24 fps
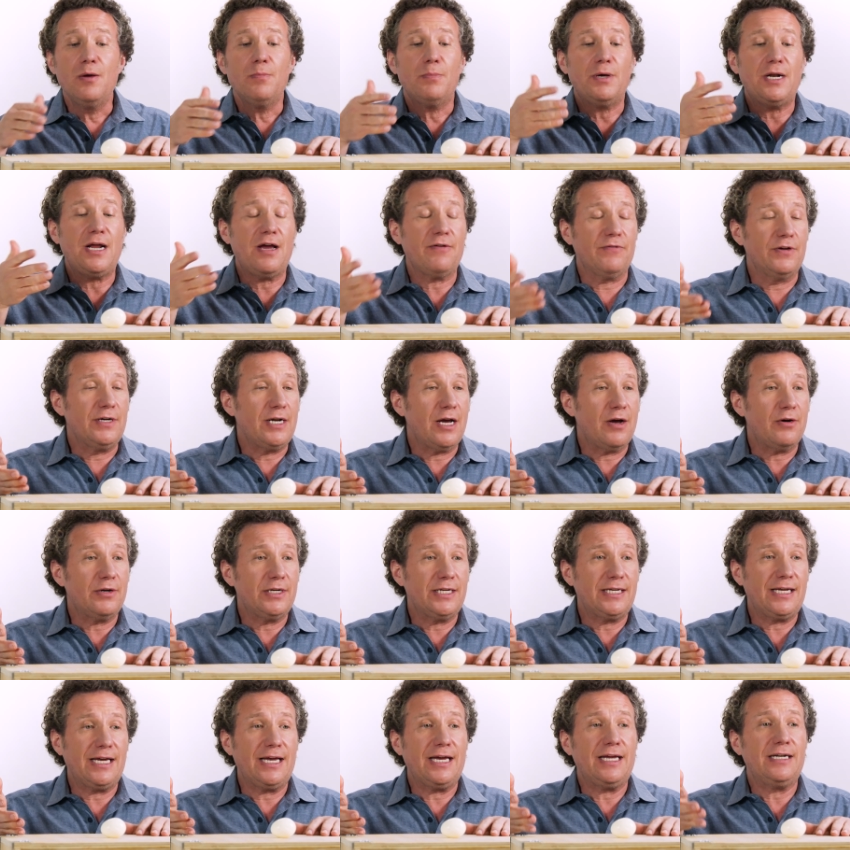But every now and
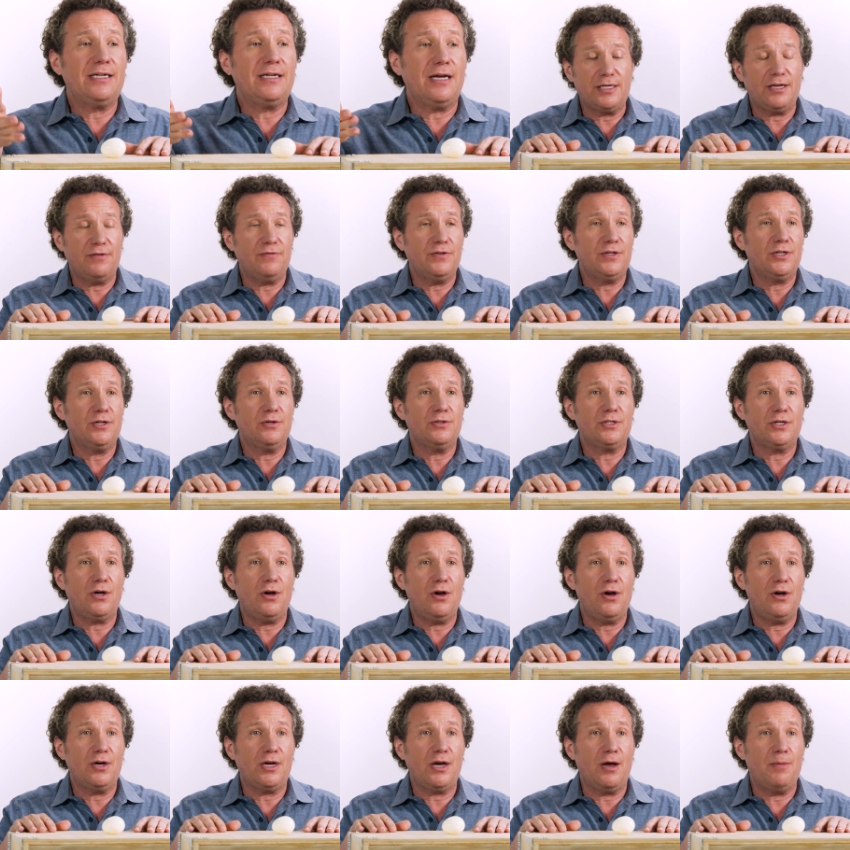again, giving your
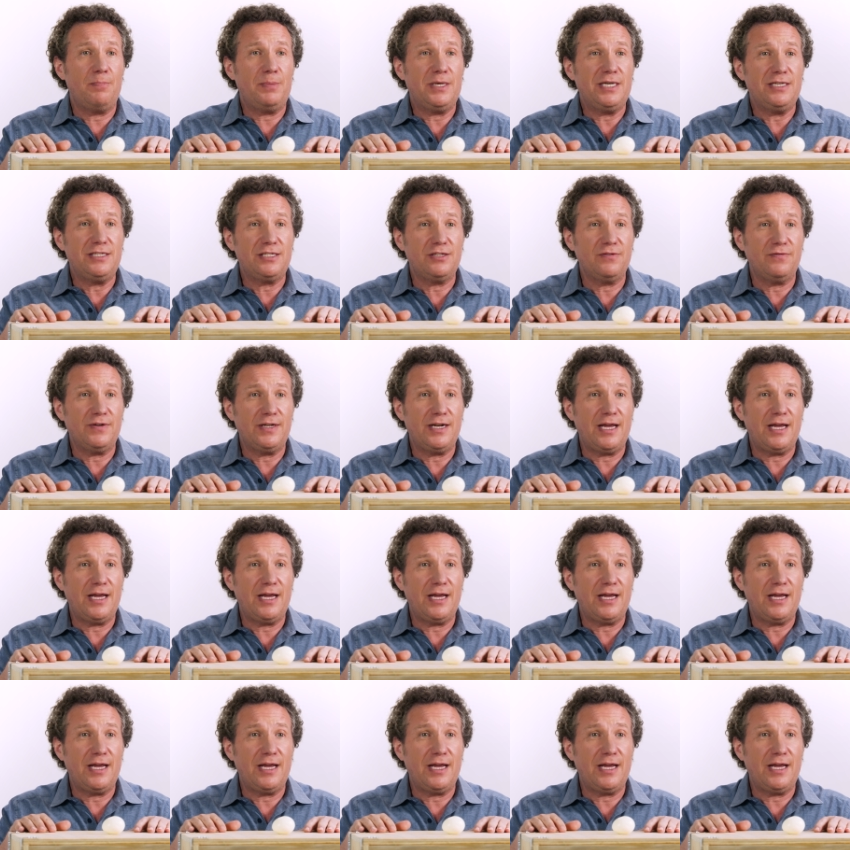dog a piece of an